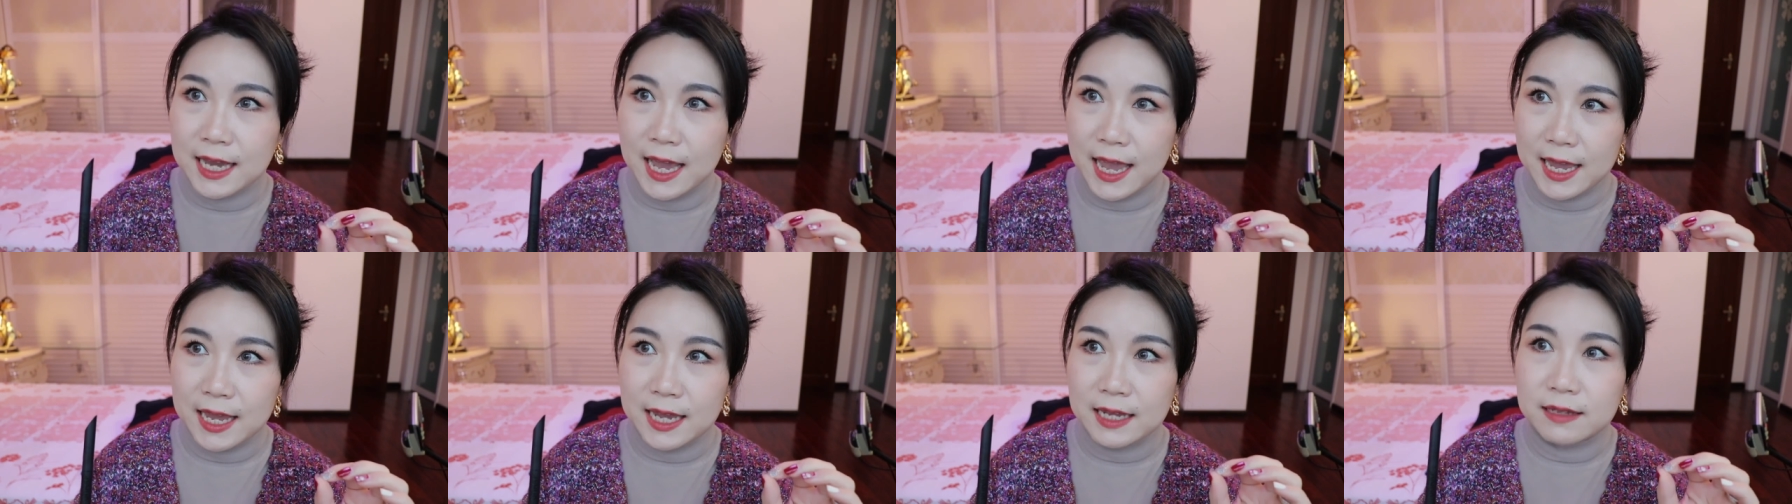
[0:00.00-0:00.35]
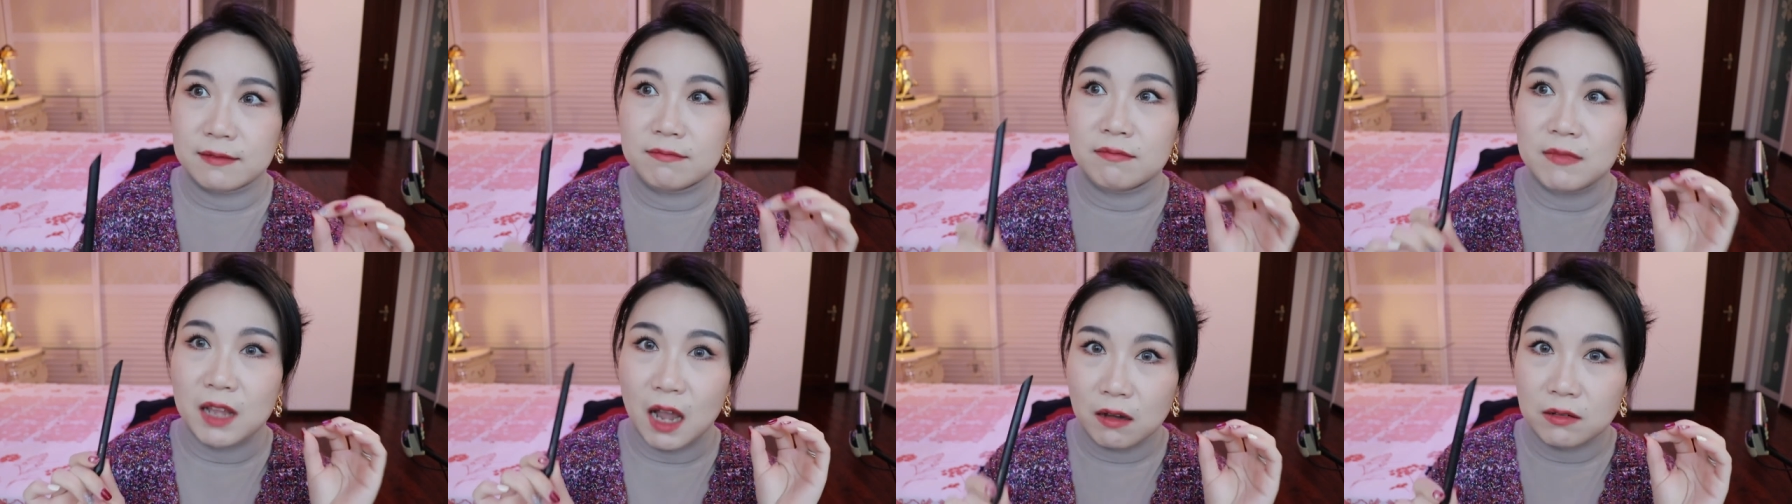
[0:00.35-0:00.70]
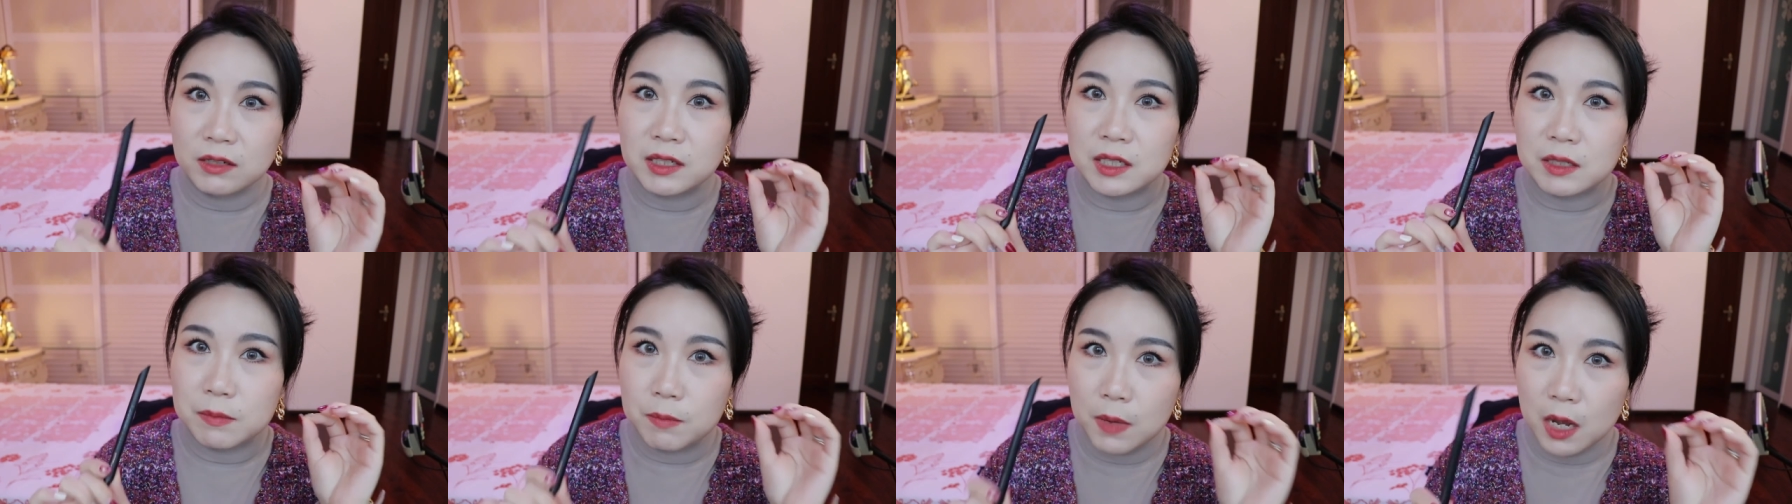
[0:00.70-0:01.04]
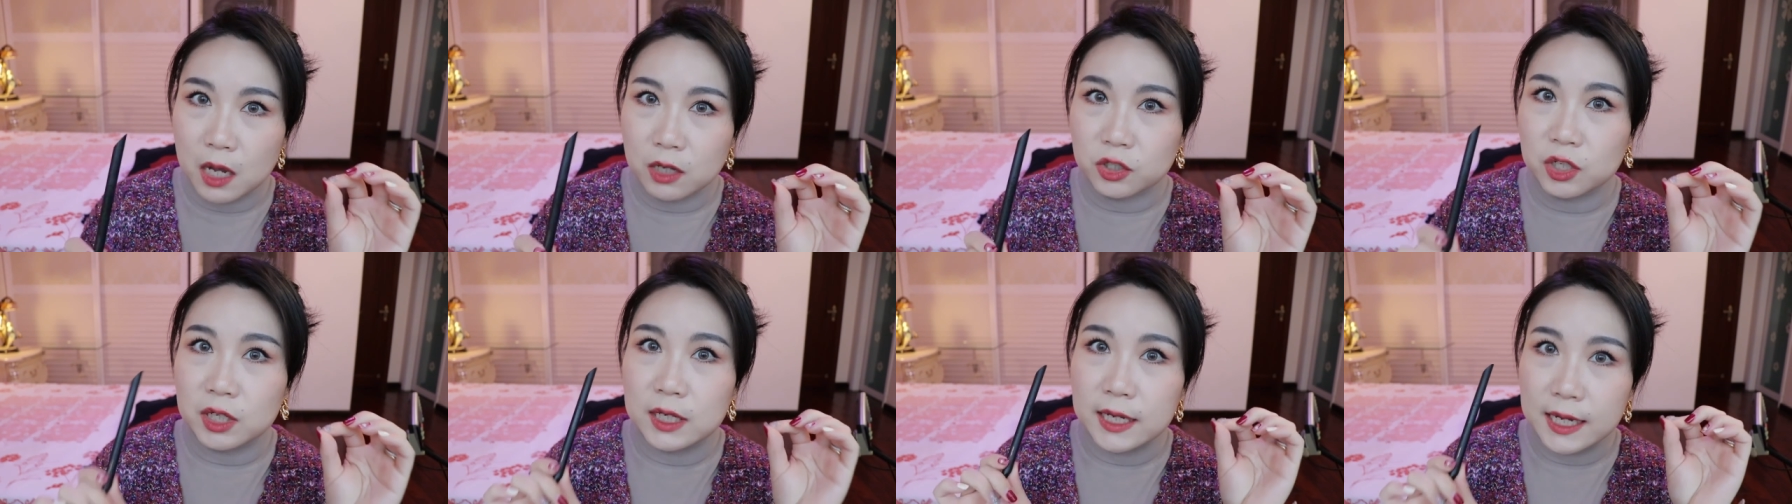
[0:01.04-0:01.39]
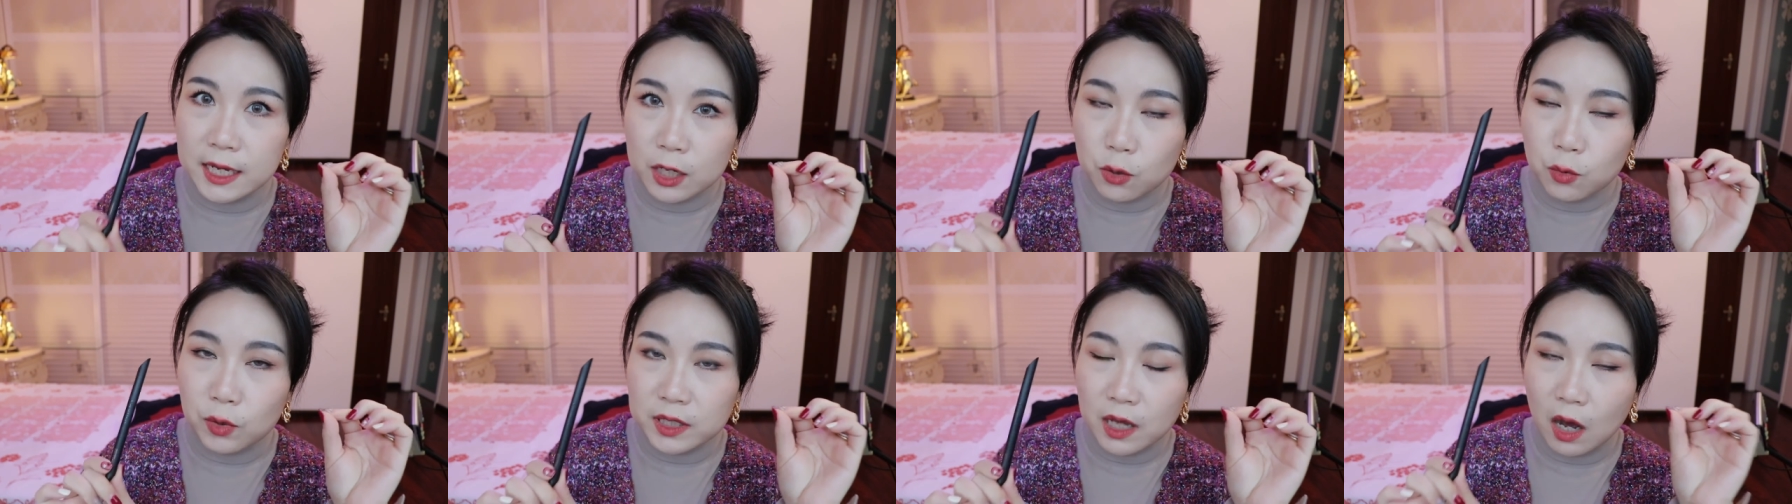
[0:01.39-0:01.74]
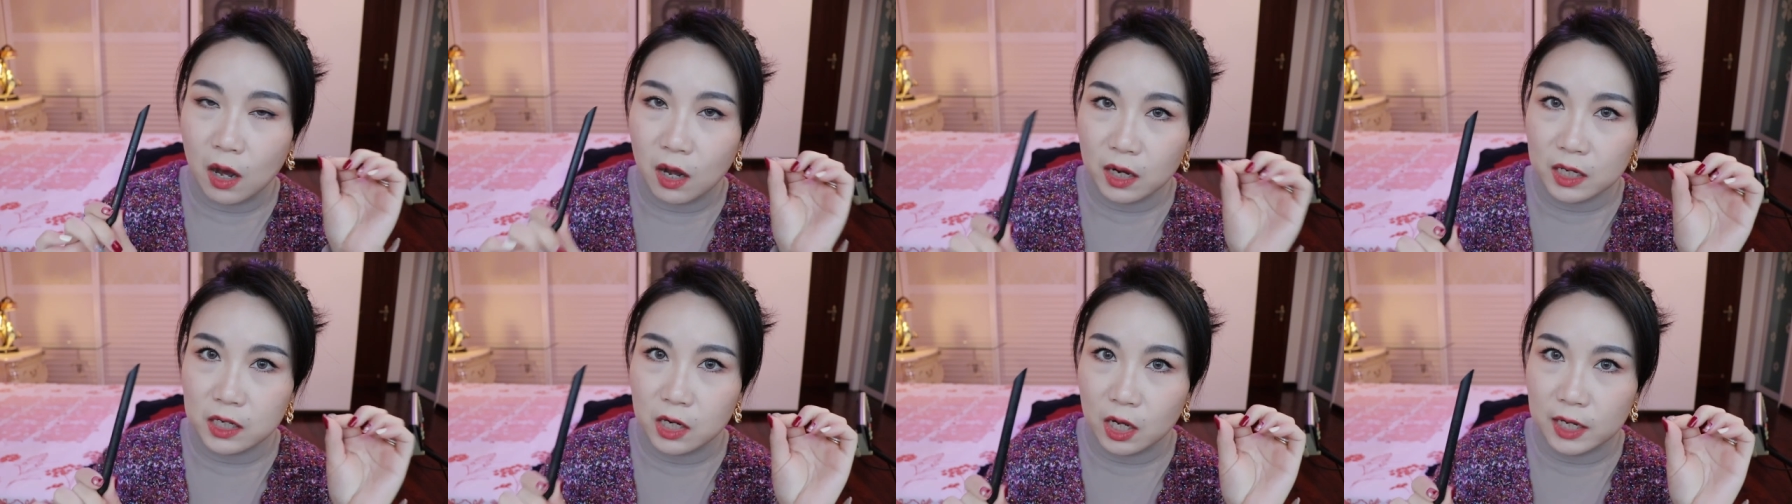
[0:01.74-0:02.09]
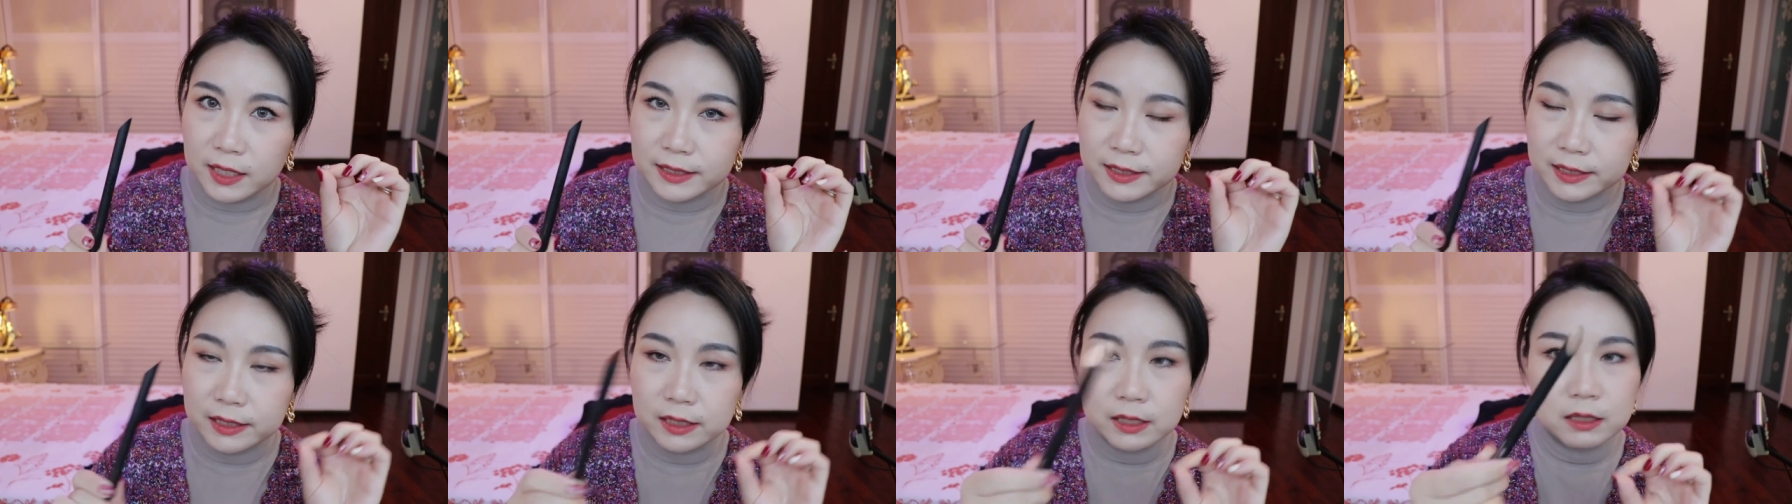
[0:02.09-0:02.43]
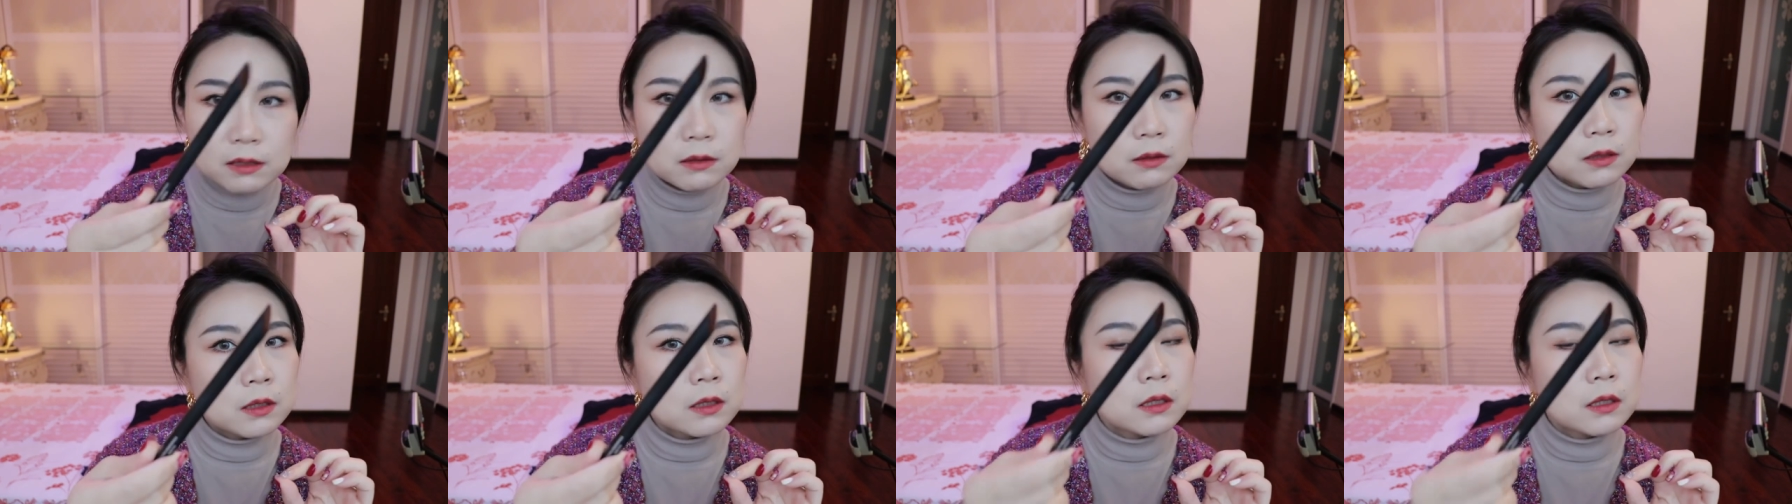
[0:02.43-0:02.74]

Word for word: a non-smudge liquid eyeliner,